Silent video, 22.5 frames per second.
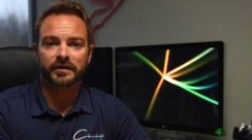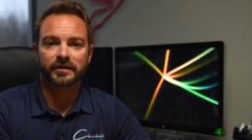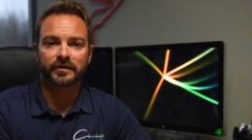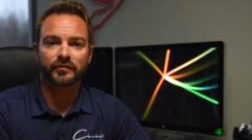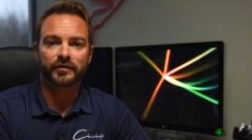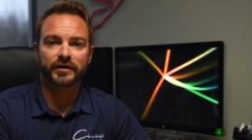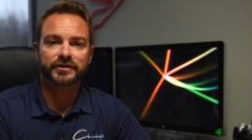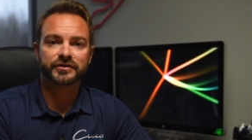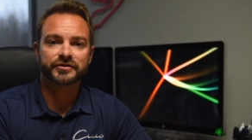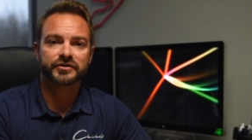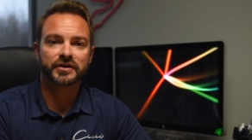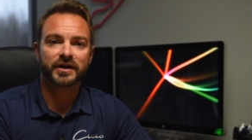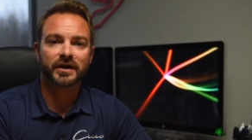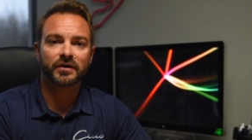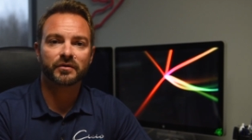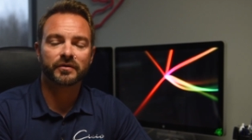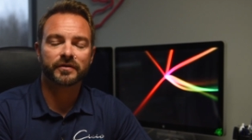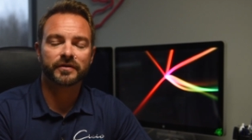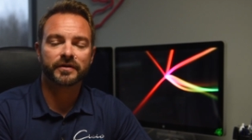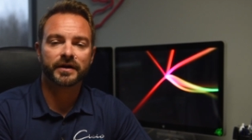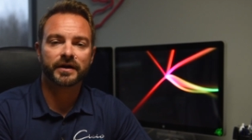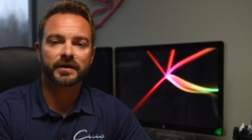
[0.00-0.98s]
racetrack
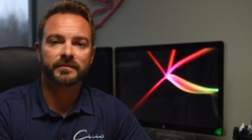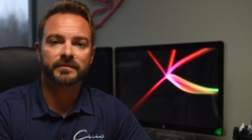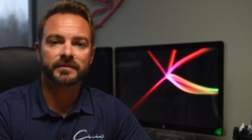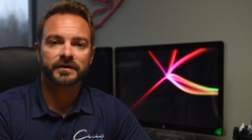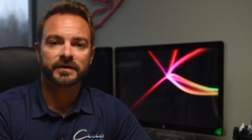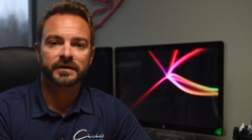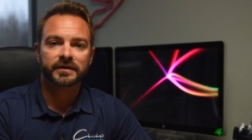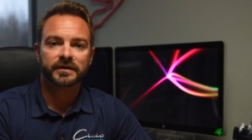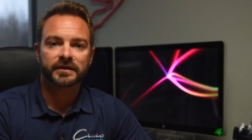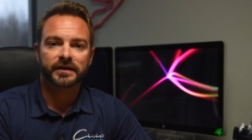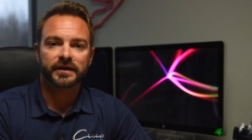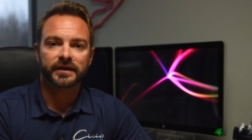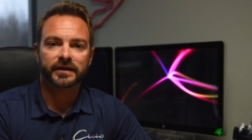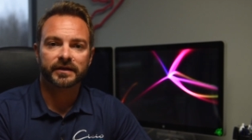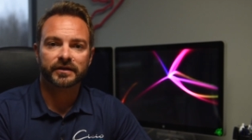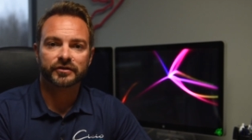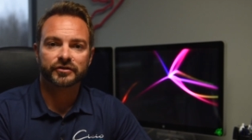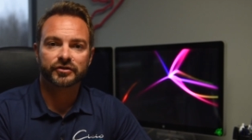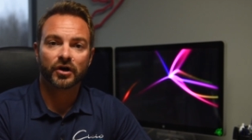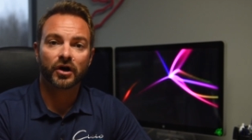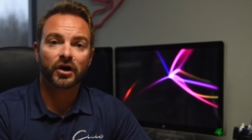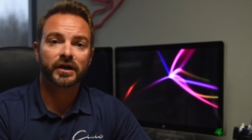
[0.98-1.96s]
with them
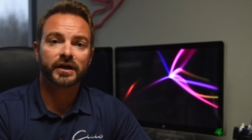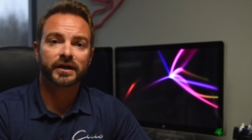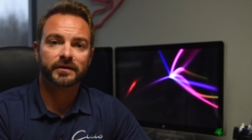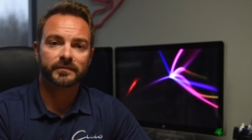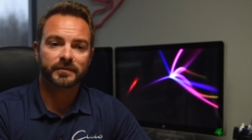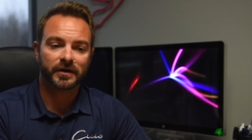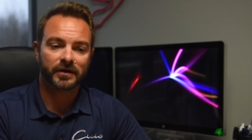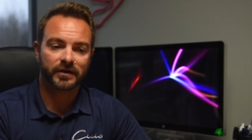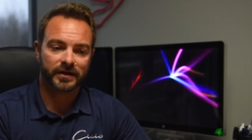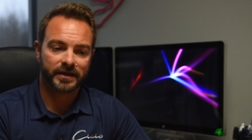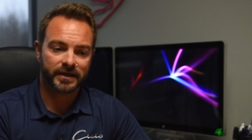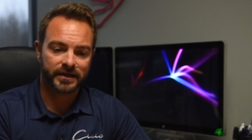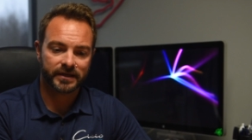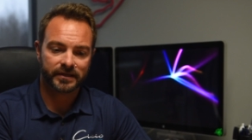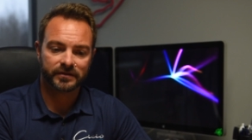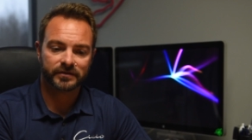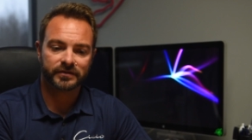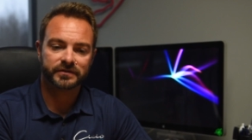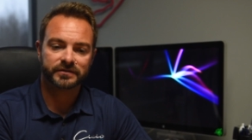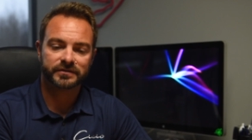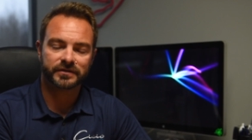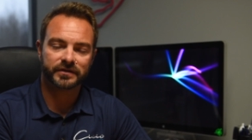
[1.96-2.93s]
and talking about, hey,
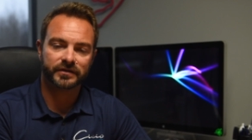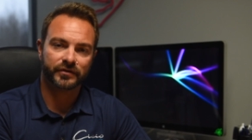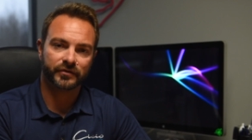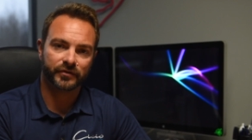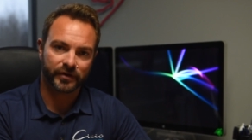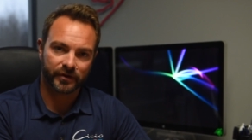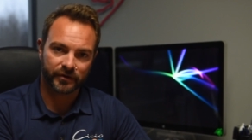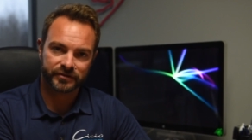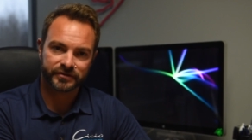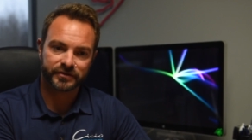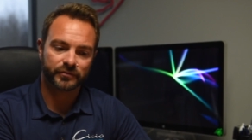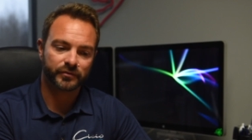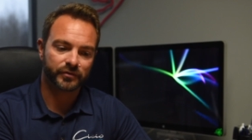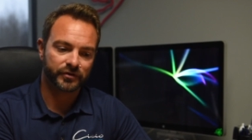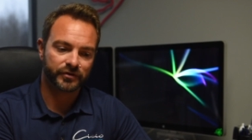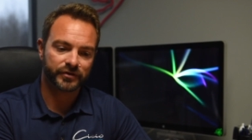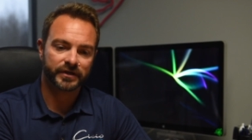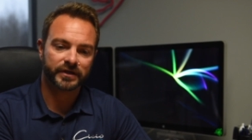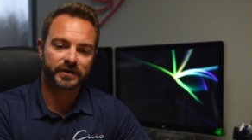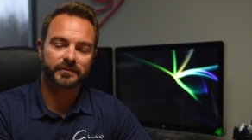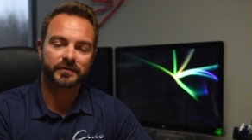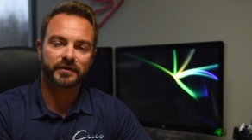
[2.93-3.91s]
listen, they said we're
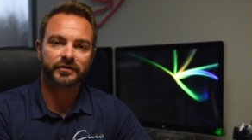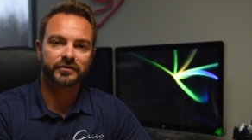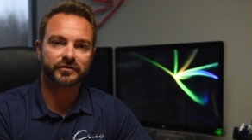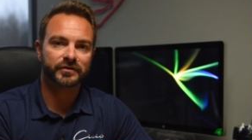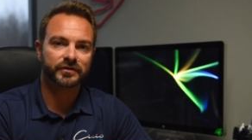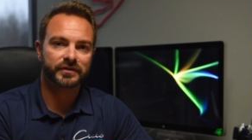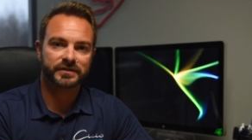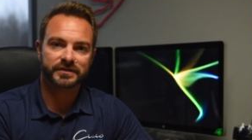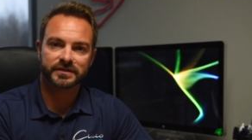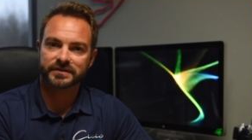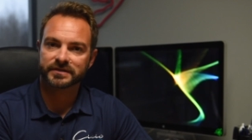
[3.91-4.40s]
thinking about doing this.